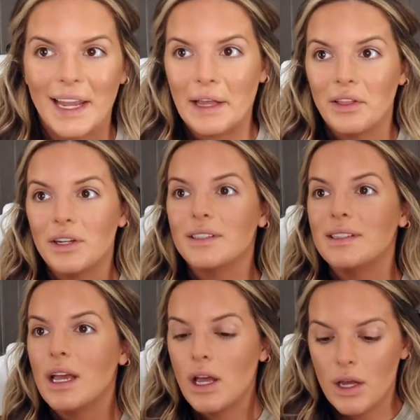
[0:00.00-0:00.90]
It
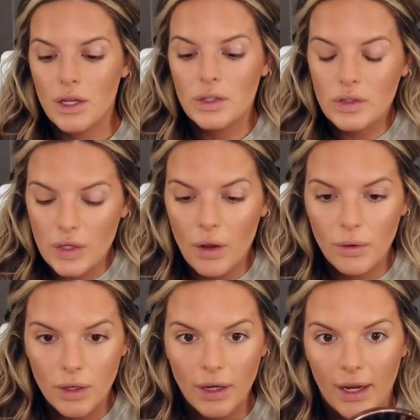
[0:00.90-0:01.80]
looks
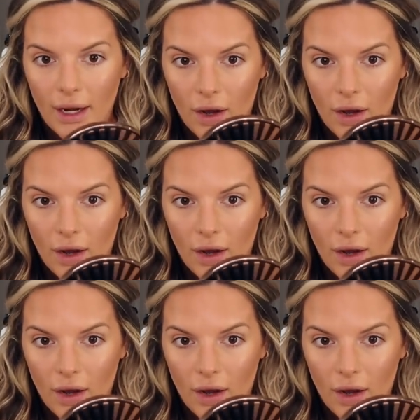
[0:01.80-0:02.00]
so good.